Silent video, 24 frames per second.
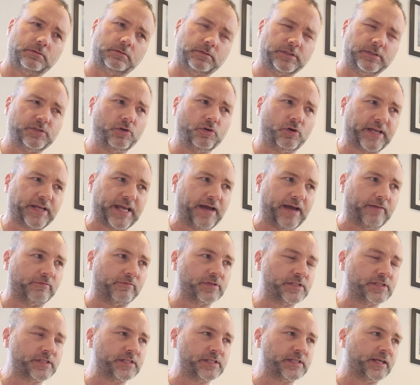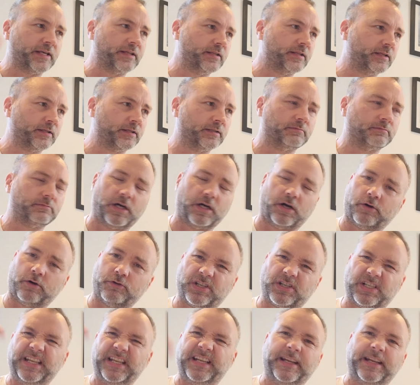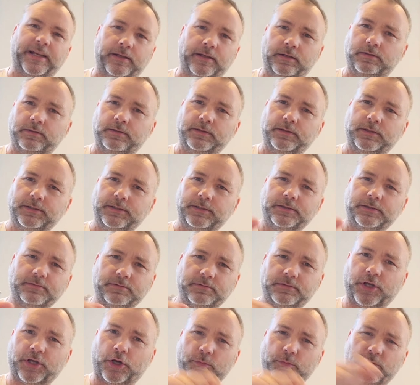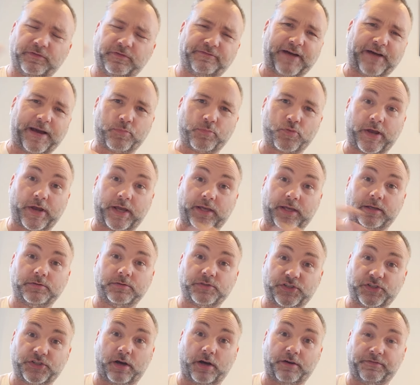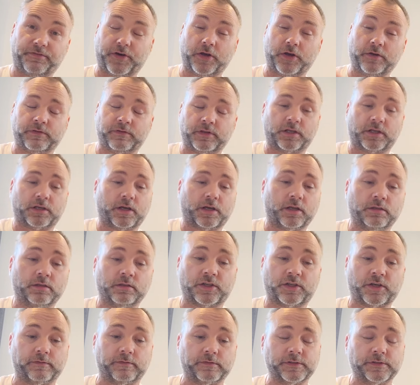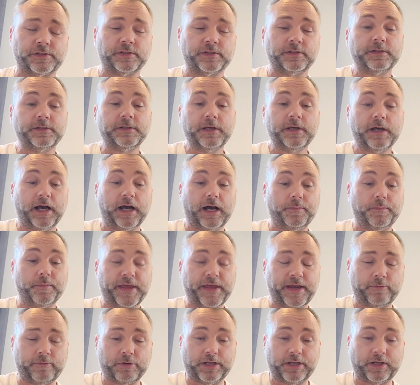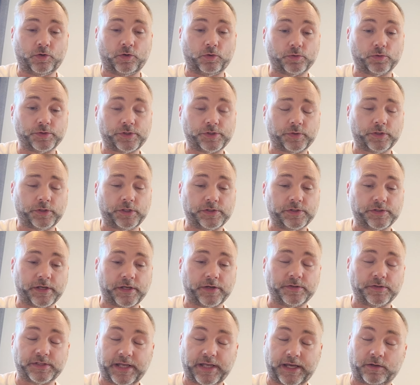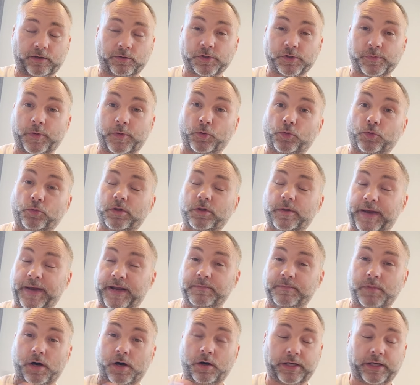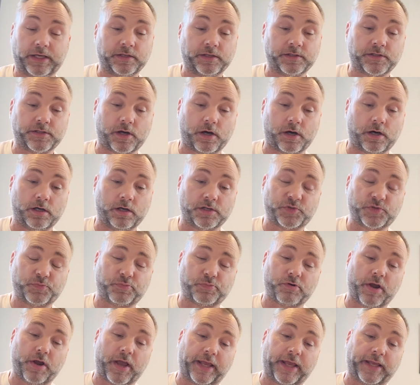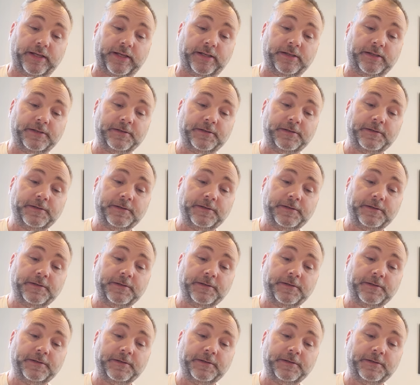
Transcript: it's not canvas is it the Irish linen doped fabric stuff over the gun covers um, they're really cool so i use those decals but all the main markings are sprayed